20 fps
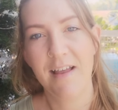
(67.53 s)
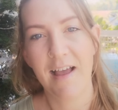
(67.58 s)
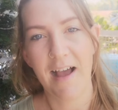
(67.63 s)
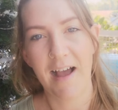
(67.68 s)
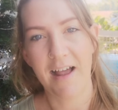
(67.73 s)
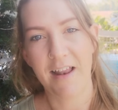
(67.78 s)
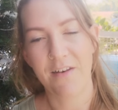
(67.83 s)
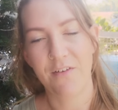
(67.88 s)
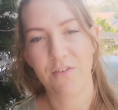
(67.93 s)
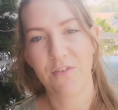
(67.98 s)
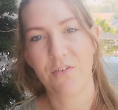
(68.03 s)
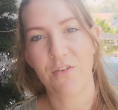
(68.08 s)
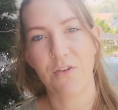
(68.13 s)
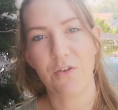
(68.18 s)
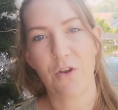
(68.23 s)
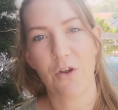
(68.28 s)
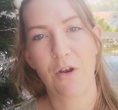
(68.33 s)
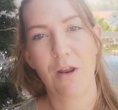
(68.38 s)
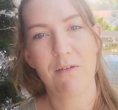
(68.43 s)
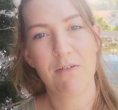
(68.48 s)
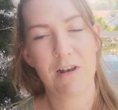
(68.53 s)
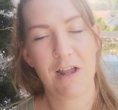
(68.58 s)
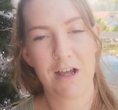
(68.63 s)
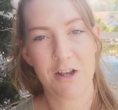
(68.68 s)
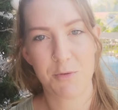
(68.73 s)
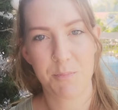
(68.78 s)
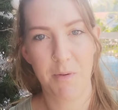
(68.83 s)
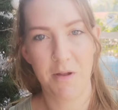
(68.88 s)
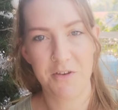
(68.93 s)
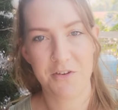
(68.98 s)
and you don't have a
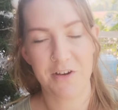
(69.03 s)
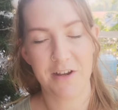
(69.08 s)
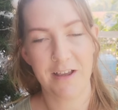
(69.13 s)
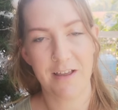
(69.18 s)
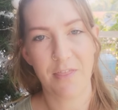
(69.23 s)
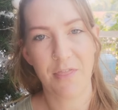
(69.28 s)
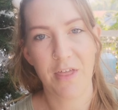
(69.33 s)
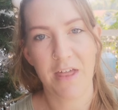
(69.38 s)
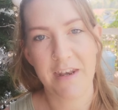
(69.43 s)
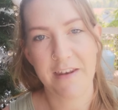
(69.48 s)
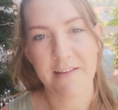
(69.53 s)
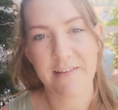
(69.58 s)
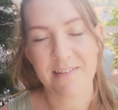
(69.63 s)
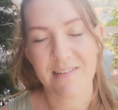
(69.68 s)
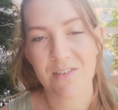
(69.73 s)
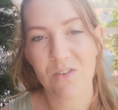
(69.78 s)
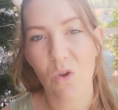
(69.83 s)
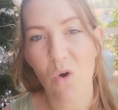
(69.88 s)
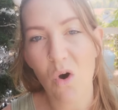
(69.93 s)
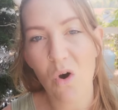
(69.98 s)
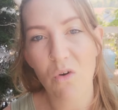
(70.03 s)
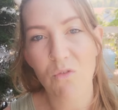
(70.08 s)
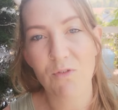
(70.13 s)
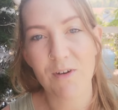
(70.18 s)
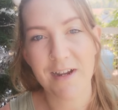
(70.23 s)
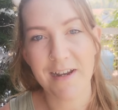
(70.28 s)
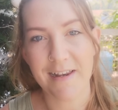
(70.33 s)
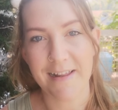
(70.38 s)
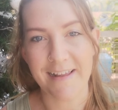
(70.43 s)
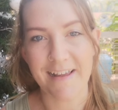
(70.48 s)
large budget, then it's not
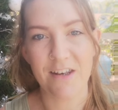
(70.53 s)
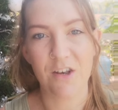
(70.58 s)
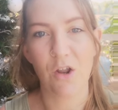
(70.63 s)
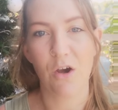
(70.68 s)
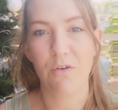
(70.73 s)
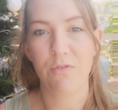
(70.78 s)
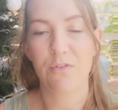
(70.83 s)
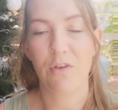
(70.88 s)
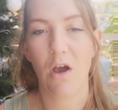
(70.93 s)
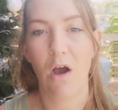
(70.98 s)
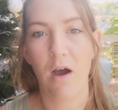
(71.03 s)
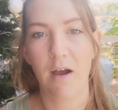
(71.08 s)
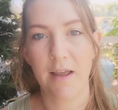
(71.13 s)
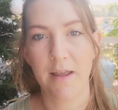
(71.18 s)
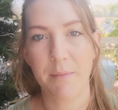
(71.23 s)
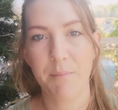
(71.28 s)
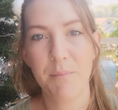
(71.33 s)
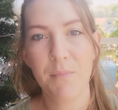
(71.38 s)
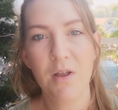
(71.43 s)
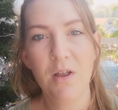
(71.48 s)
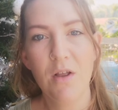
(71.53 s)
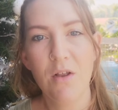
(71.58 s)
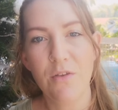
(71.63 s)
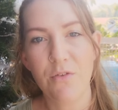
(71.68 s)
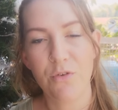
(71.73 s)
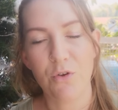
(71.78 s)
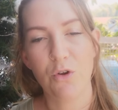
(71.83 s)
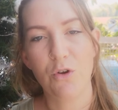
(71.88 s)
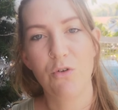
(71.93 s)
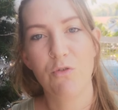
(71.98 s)
really enough time
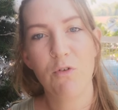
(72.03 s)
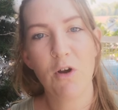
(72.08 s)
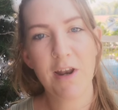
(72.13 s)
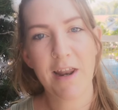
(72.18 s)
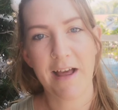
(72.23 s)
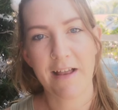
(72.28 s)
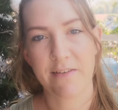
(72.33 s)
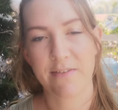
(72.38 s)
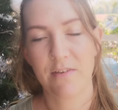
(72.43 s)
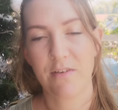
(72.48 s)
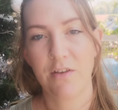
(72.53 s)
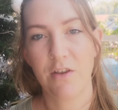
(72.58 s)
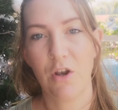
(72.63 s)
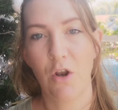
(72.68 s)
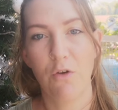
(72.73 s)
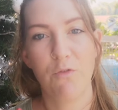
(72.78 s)
to run ads,